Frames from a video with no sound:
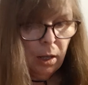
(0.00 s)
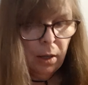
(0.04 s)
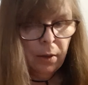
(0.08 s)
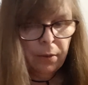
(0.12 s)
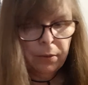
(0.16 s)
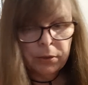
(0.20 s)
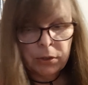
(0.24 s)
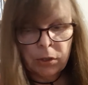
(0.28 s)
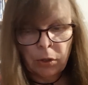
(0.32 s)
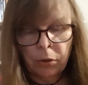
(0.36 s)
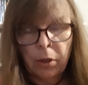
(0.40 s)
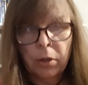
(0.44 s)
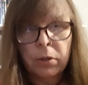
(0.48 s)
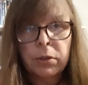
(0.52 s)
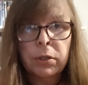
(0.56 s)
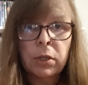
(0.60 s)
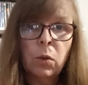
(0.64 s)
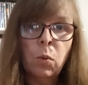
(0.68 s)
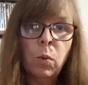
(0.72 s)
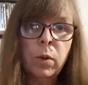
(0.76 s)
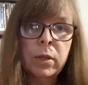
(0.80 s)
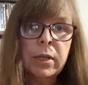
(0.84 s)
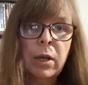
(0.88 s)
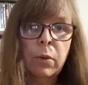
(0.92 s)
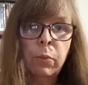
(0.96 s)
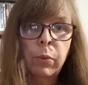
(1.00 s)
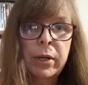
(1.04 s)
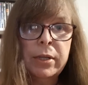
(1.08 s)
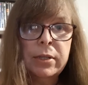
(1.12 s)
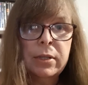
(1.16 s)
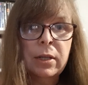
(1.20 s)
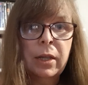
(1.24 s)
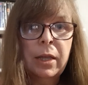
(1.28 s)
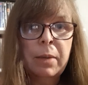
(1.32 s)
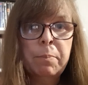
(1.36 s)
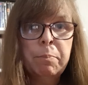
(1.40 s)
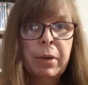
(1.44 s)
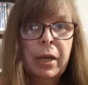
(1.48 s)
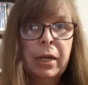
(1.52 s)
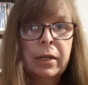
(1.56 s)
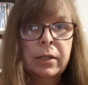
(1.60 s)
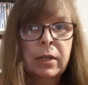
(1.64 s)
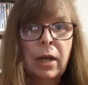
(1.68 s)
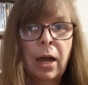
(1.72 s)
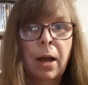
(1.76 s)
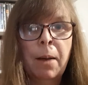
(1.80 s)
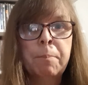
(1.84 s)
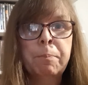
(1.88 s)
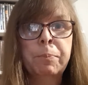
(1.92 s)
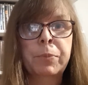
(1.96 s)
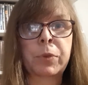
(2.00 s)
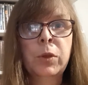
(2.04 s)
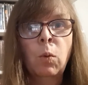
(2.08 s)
So those are the ones I recently picked up.